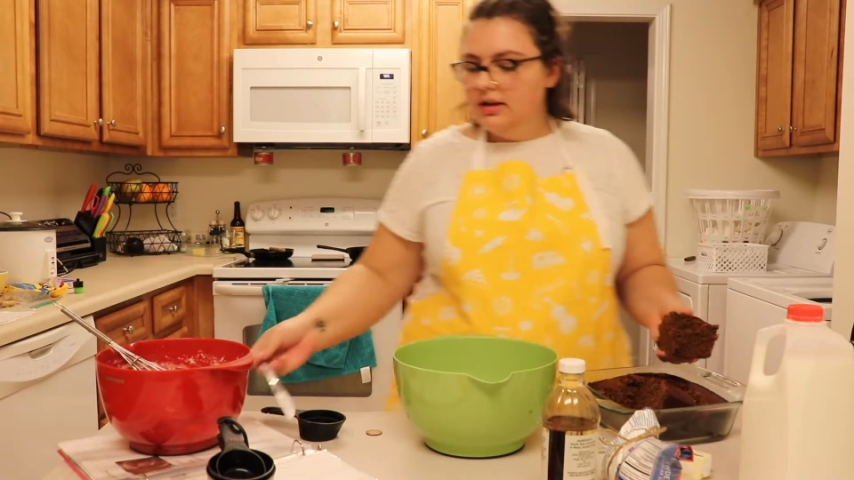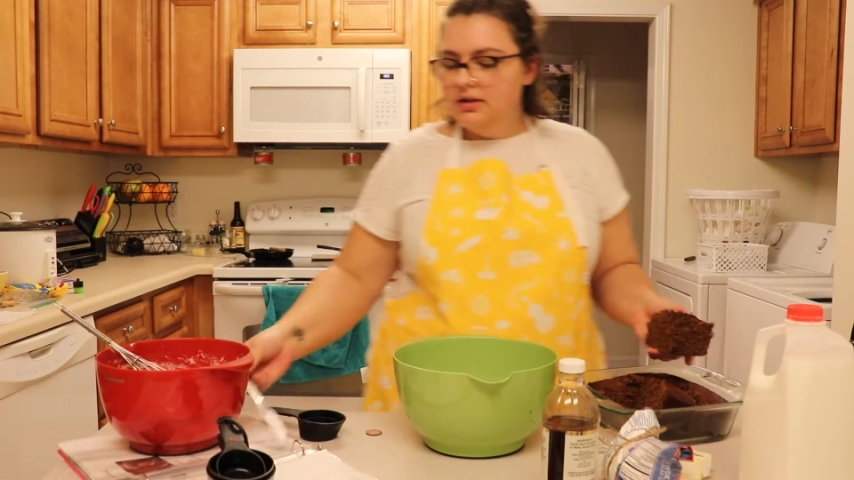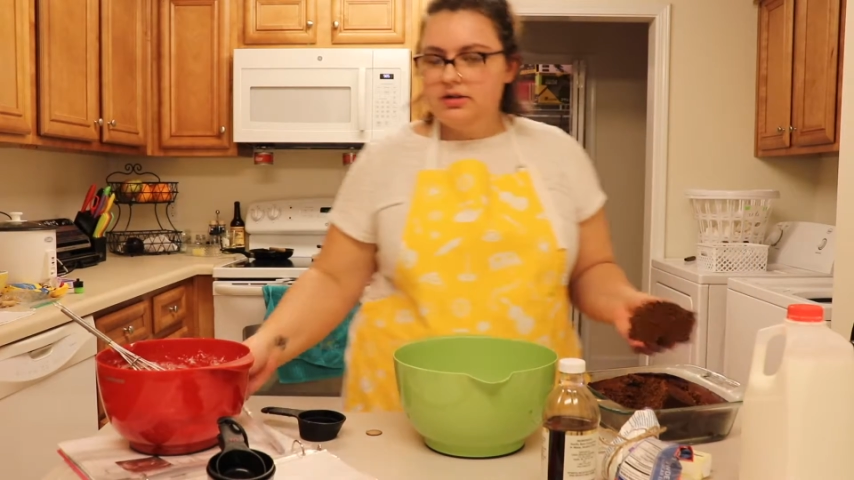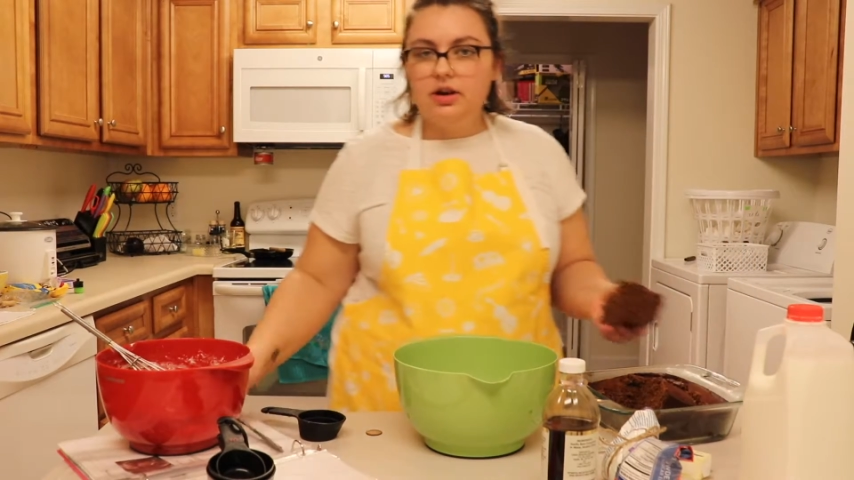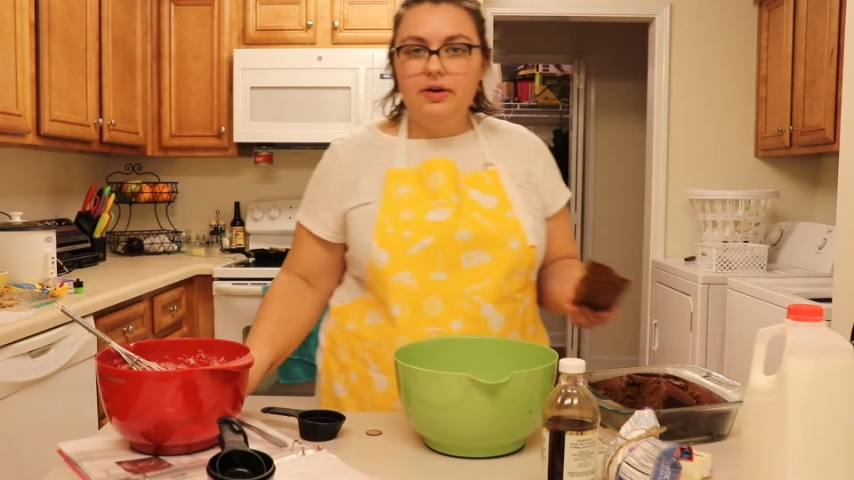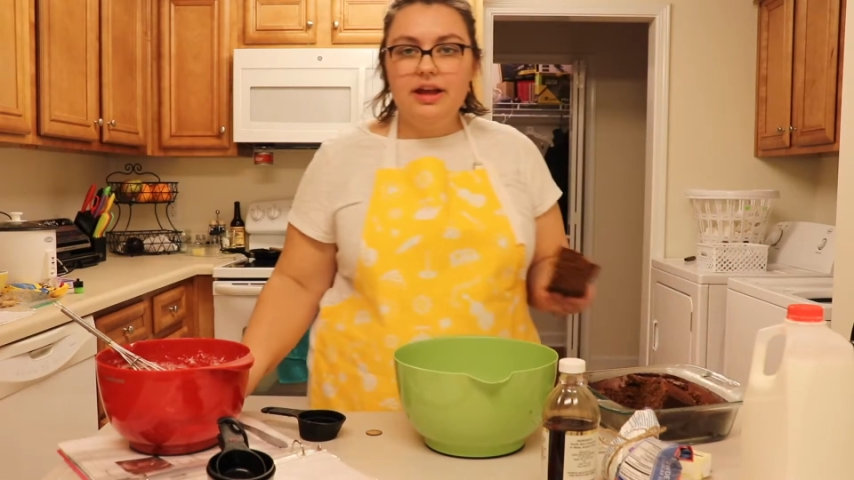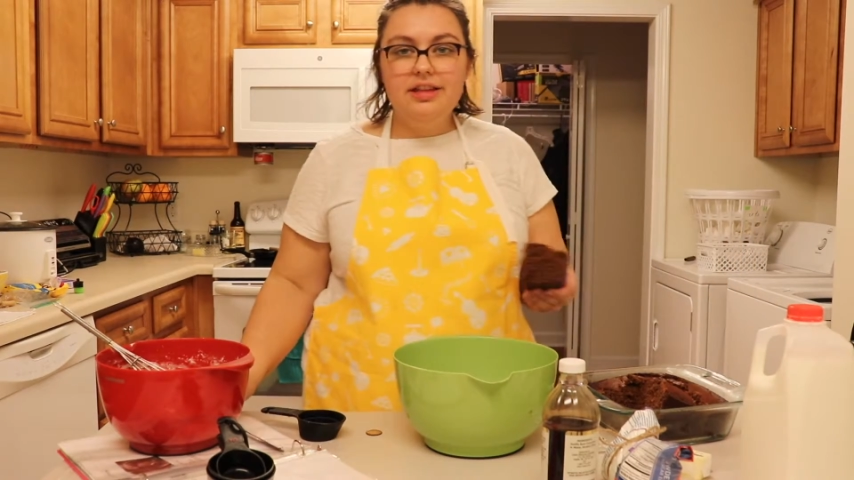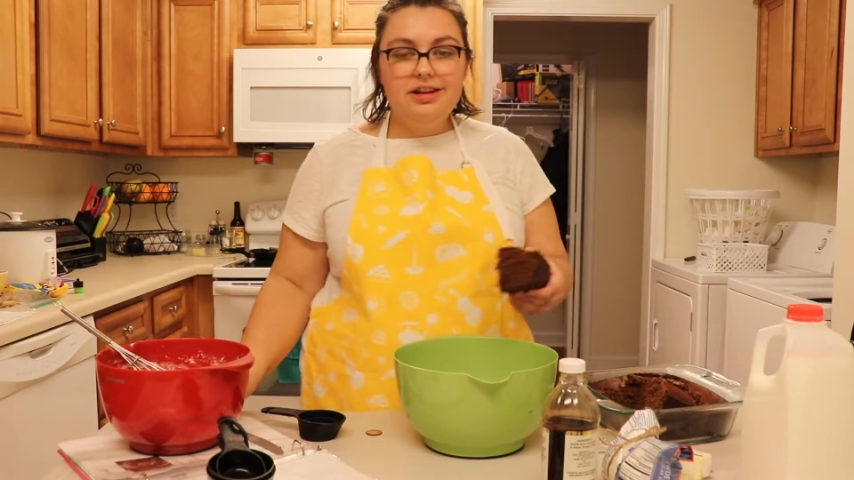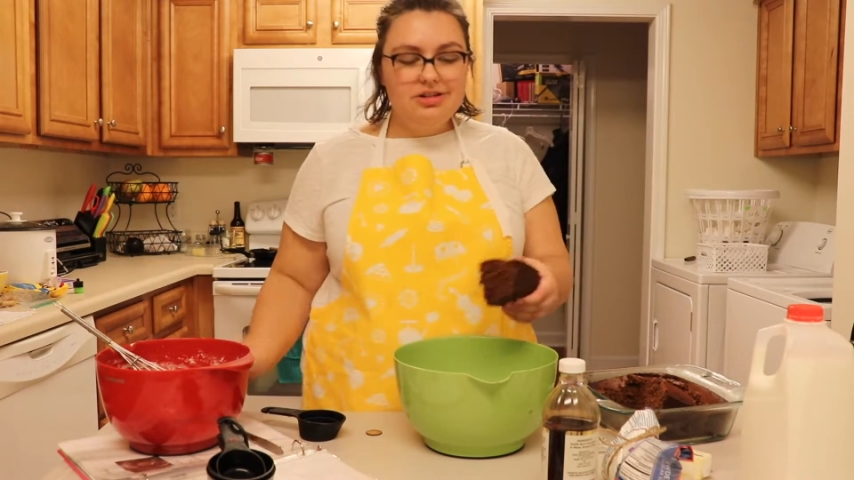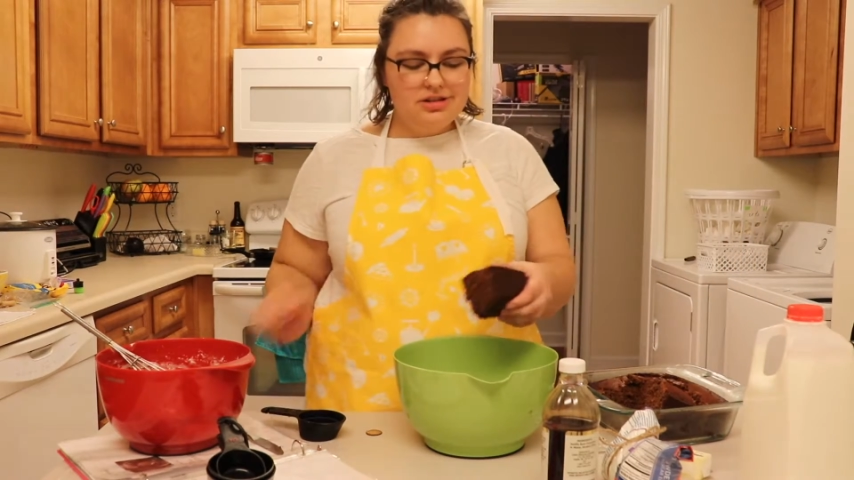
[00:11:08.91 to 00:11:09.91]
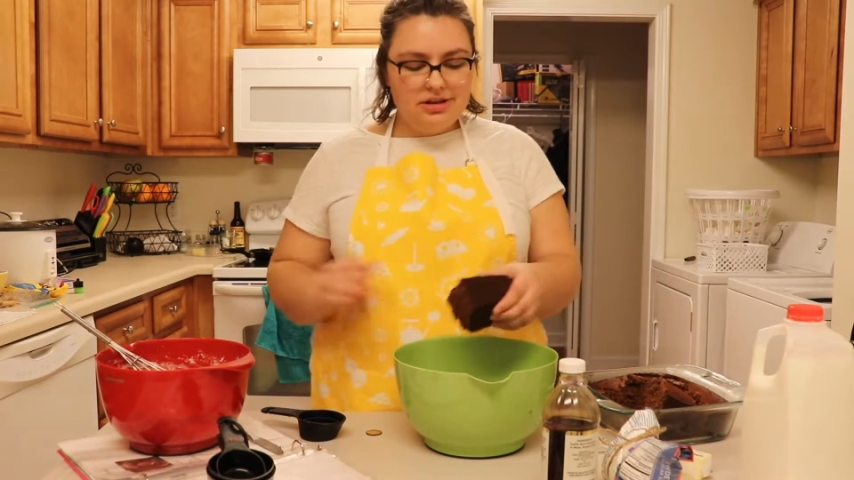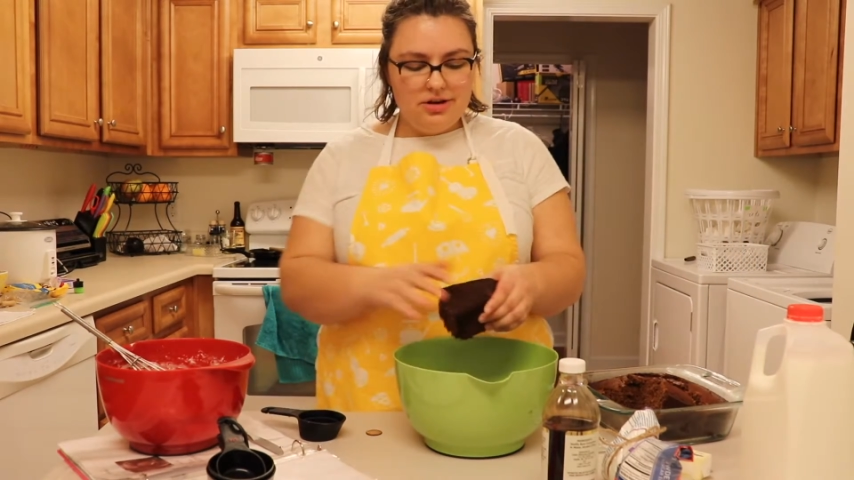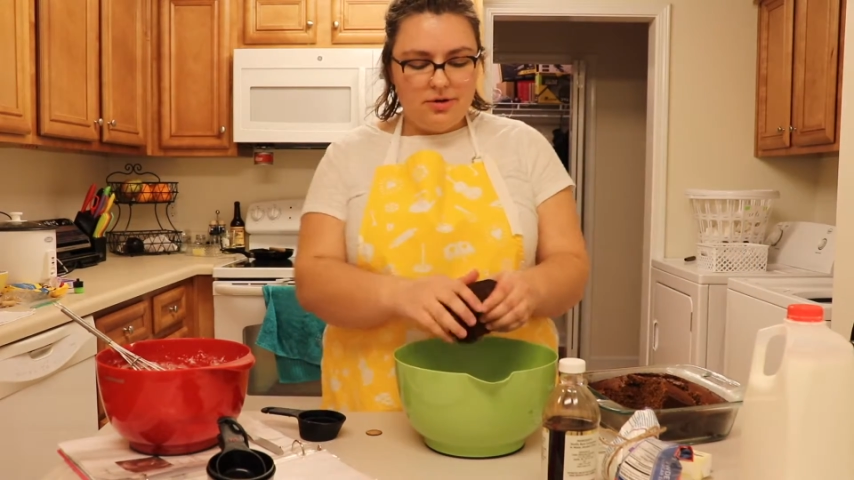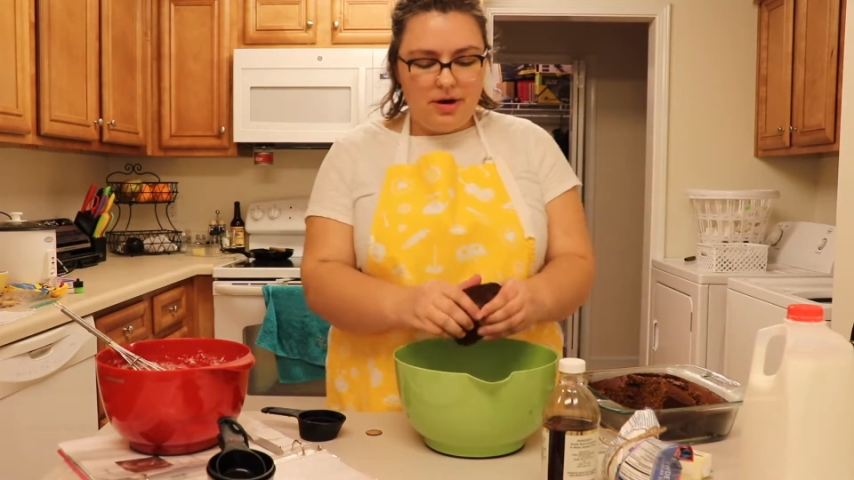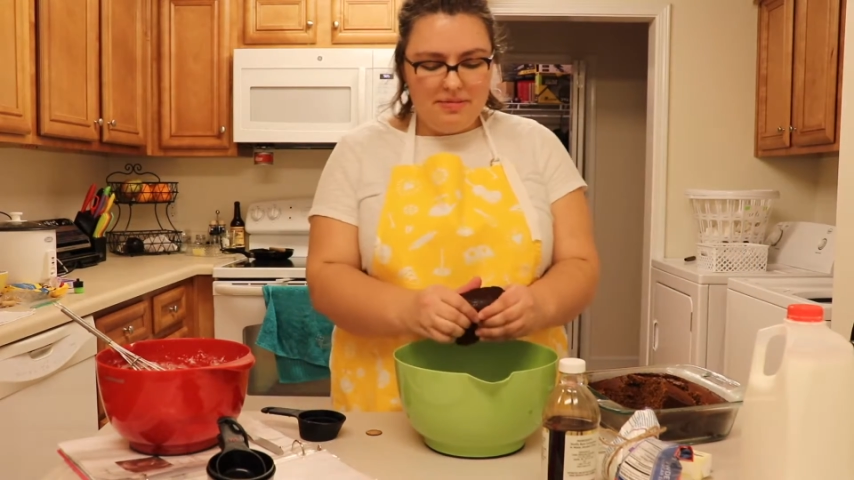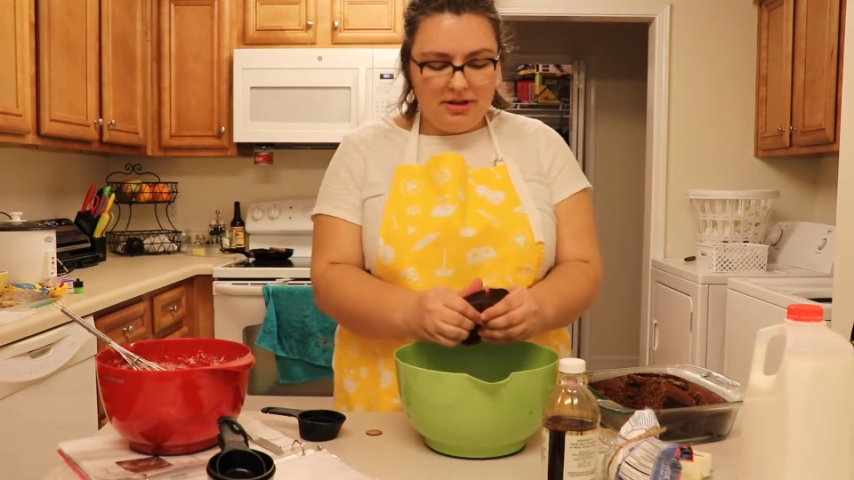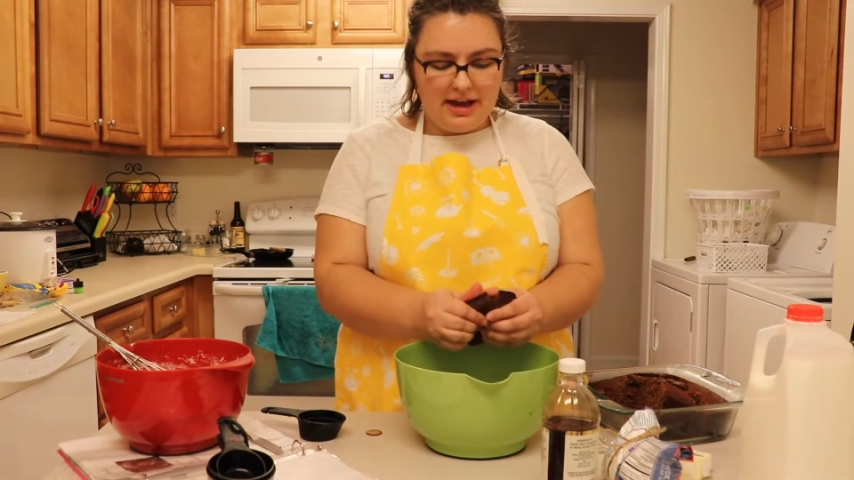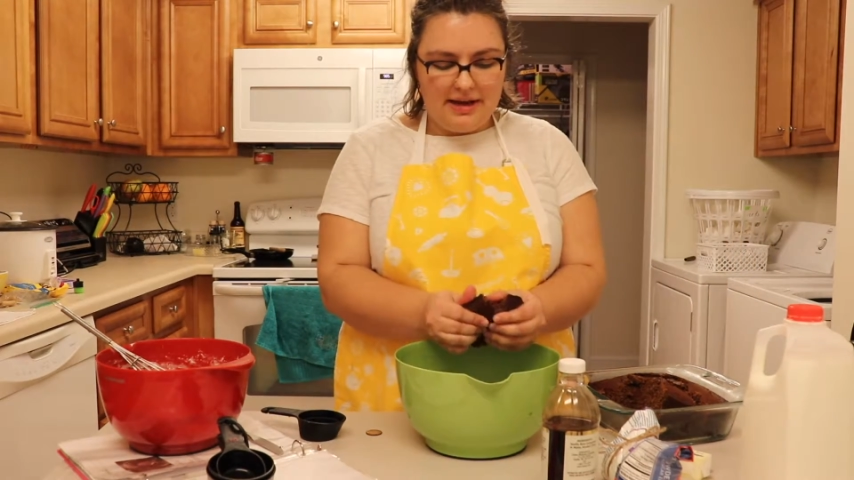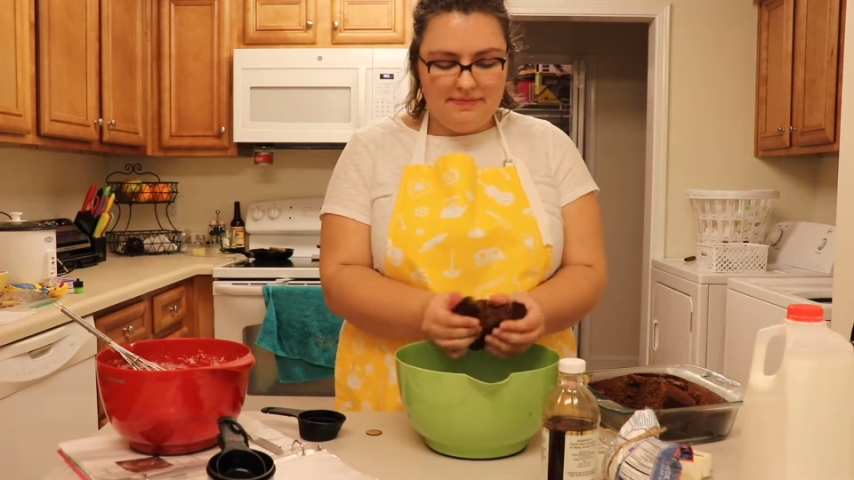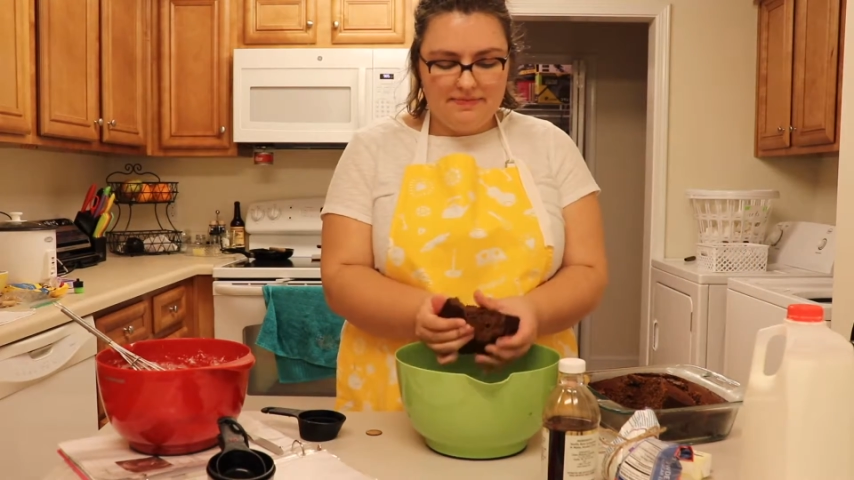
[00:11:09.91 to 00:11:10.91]
So, and then you're just gonna crumble
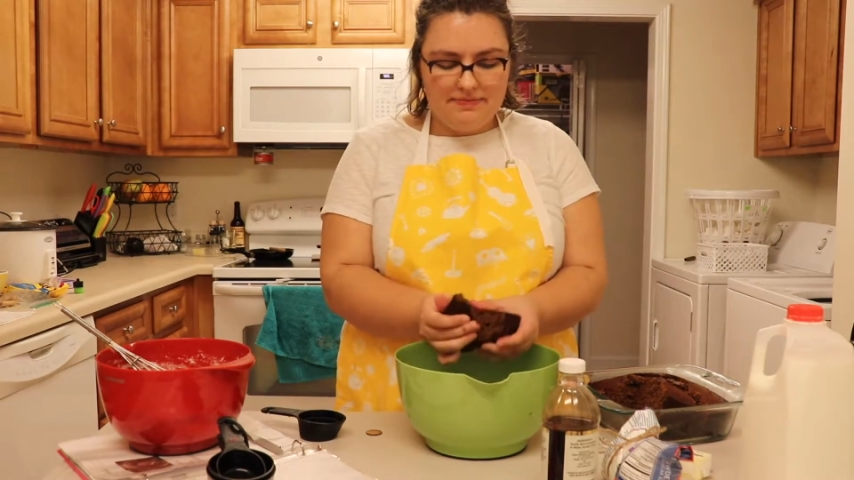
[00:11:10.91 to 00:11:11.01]
it.